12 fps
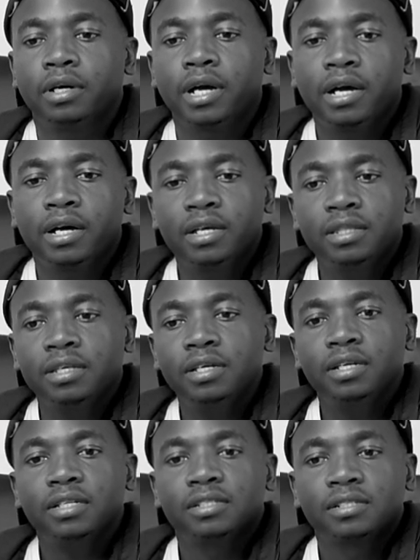I
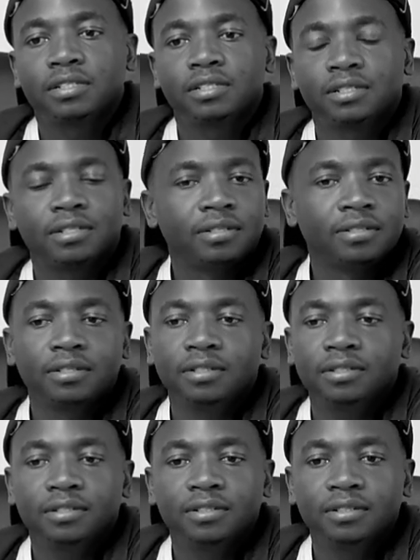think
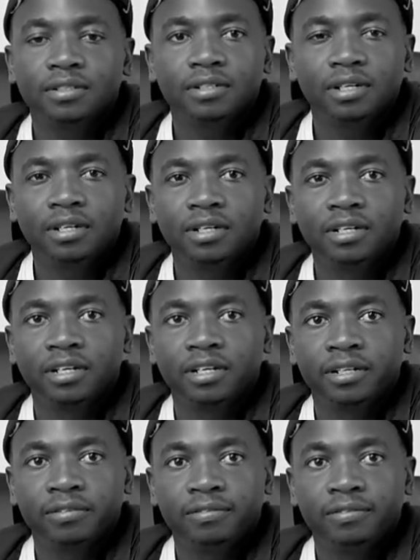it's a learning
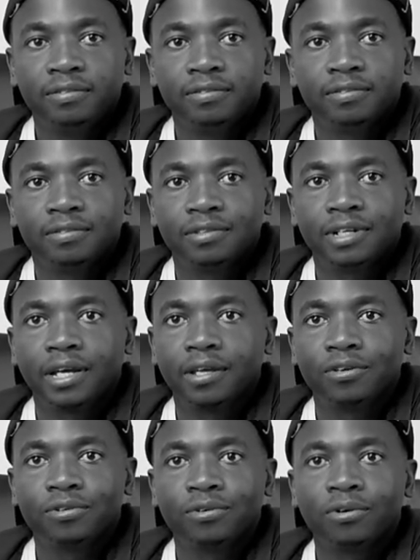curve.
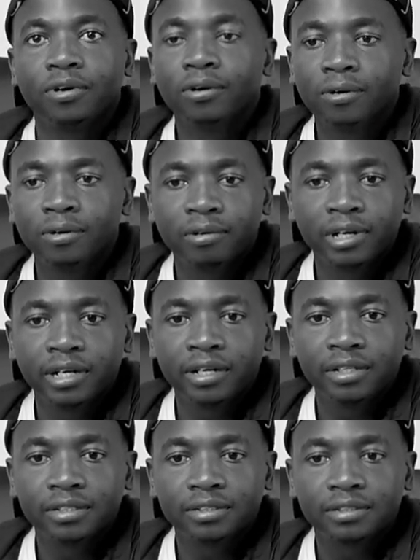Like, you're
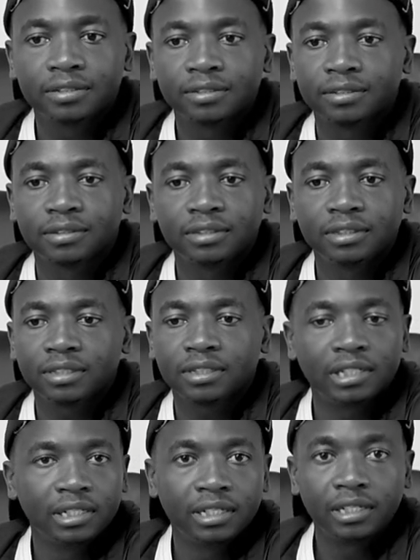always
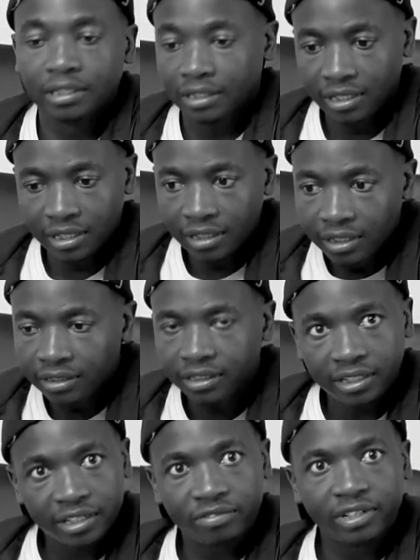just learning each
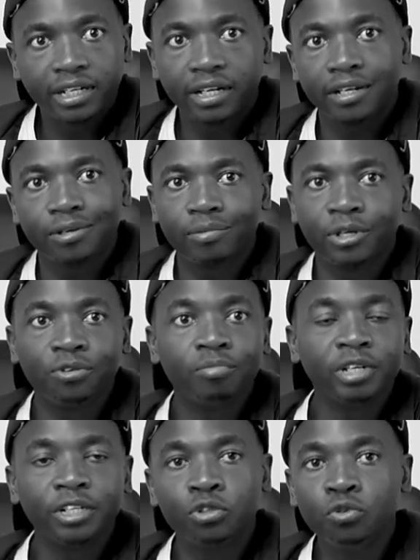and every day when you
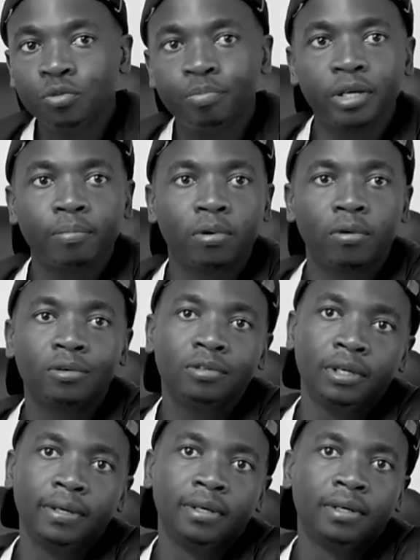meet new
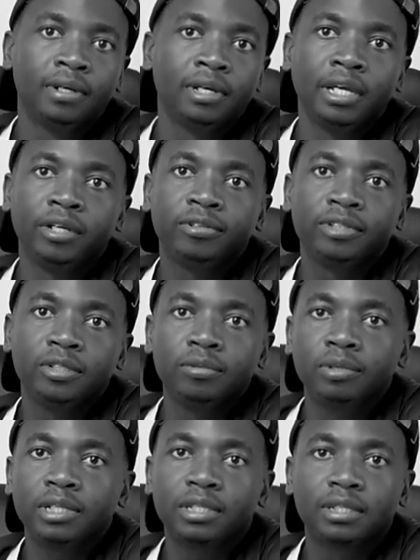people and you deal
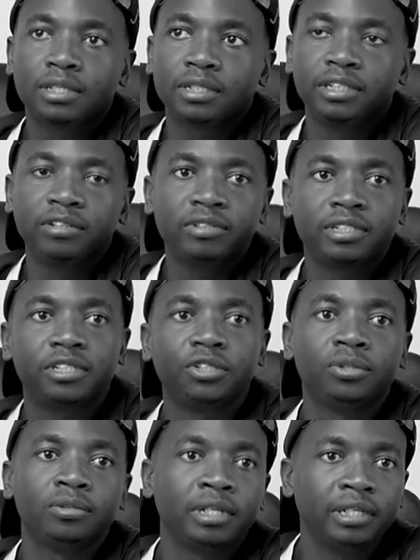with different
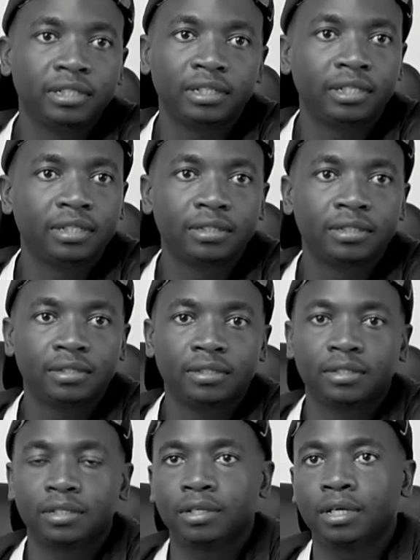situations.
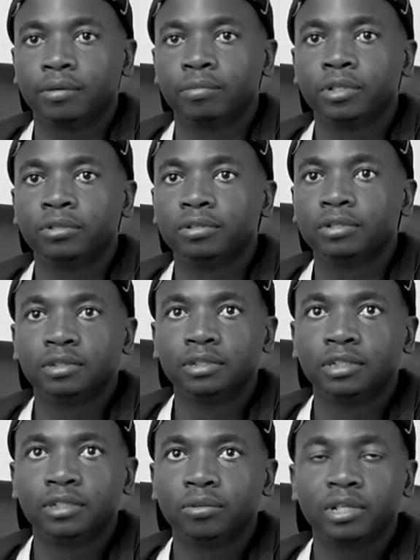When you
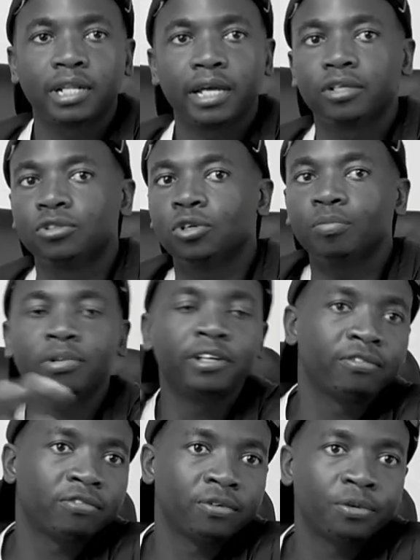deal with like top
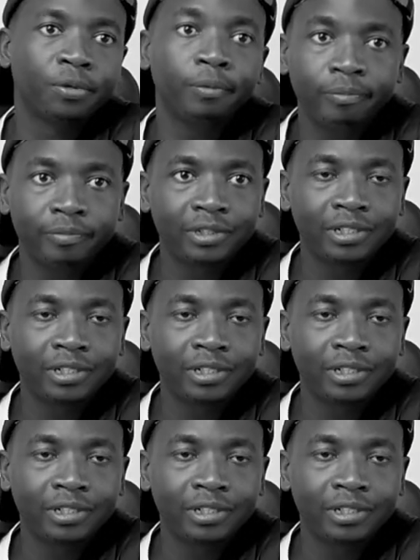level,